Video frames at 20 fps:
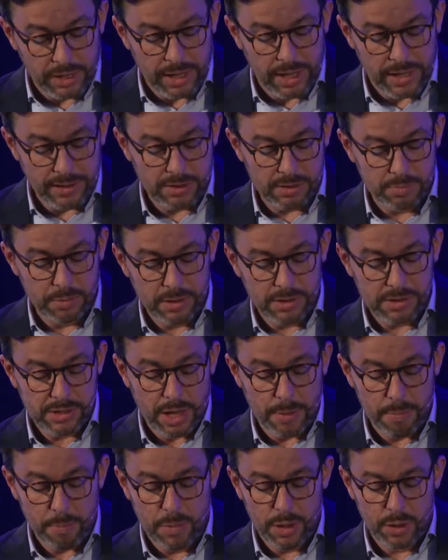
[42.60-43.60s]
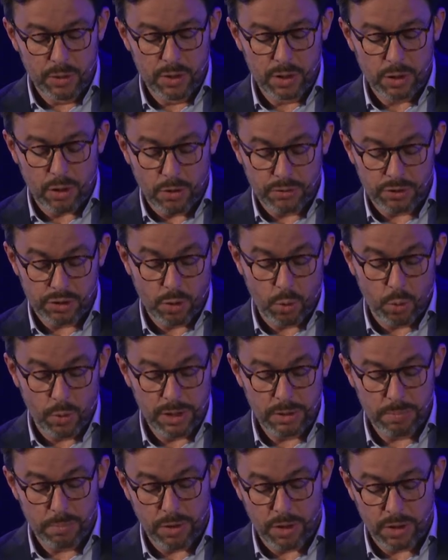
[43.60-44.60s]
enhancement and building offshore
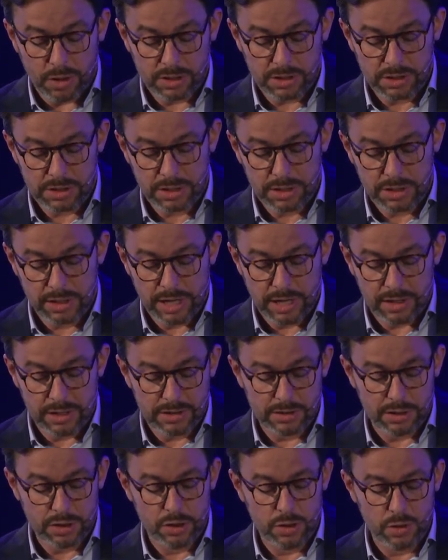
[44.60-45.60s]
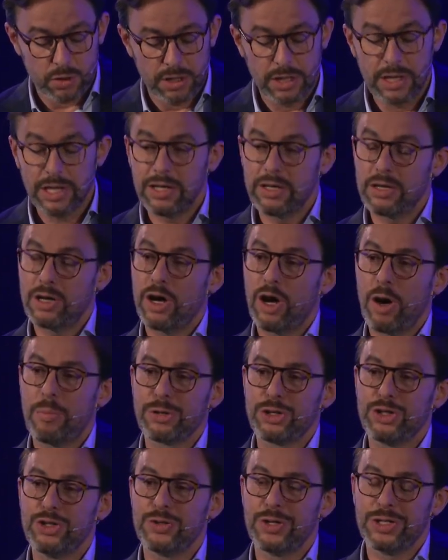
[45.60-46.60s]
wind parks, there is a unique
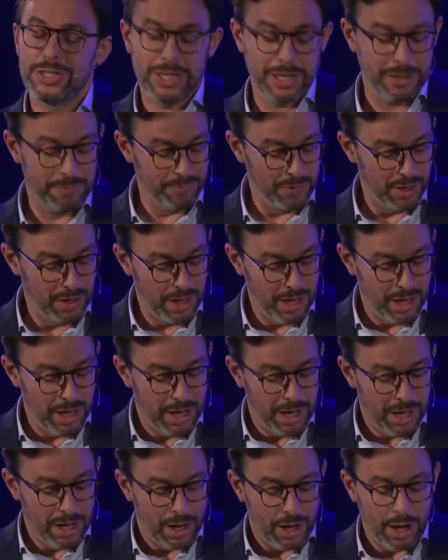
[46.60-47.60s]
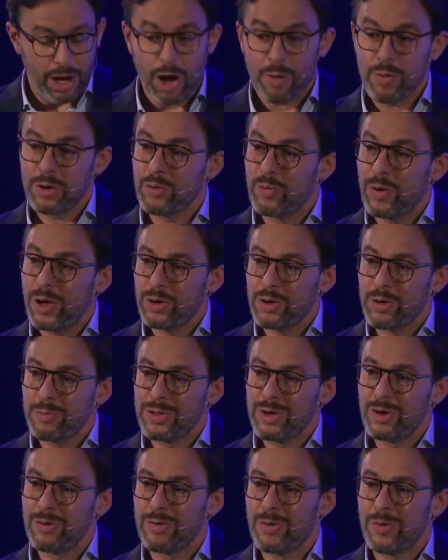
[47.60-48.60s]
opportunity. I want to welcome
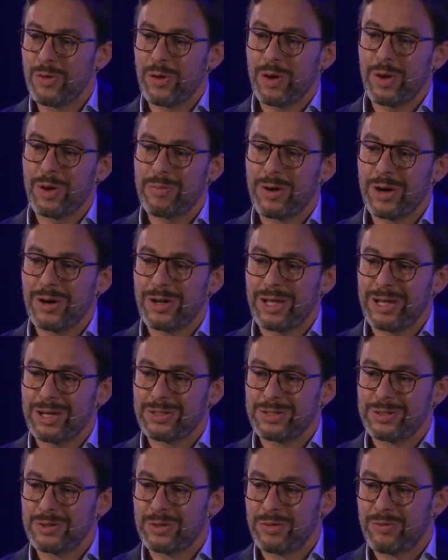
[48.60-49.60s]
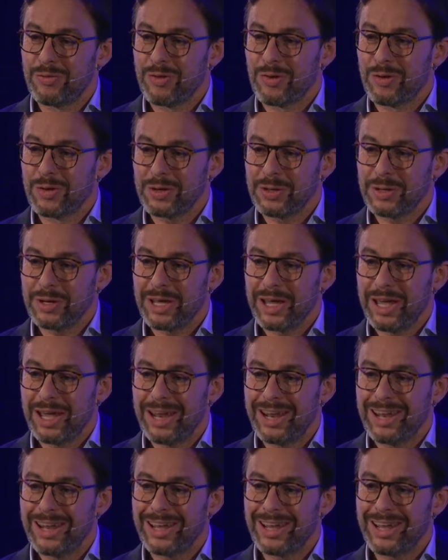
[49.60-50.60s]
you, Marjolein, to the floor
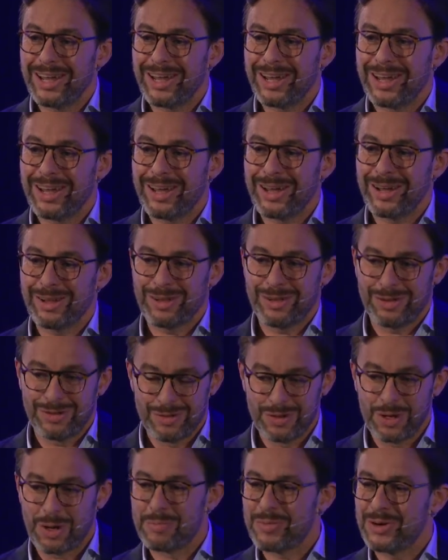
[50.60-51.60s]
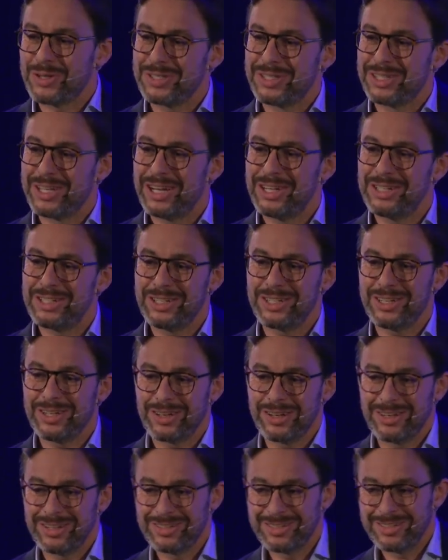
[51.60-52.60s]
and do your presentation.
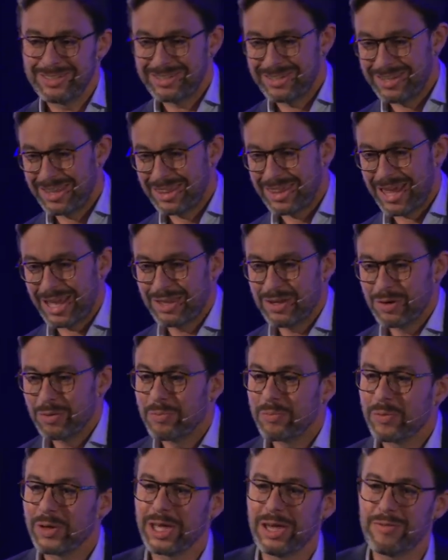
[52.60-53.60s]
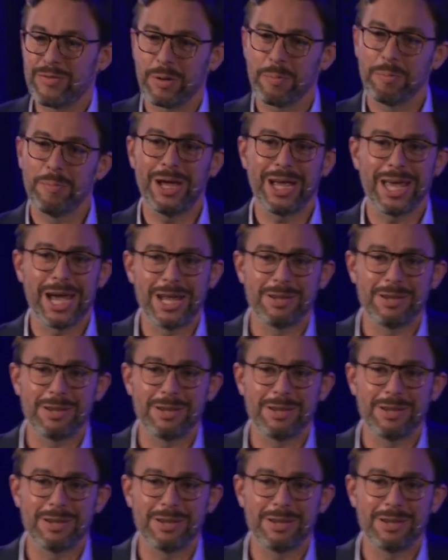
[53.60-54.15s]
Thank you. Give her a big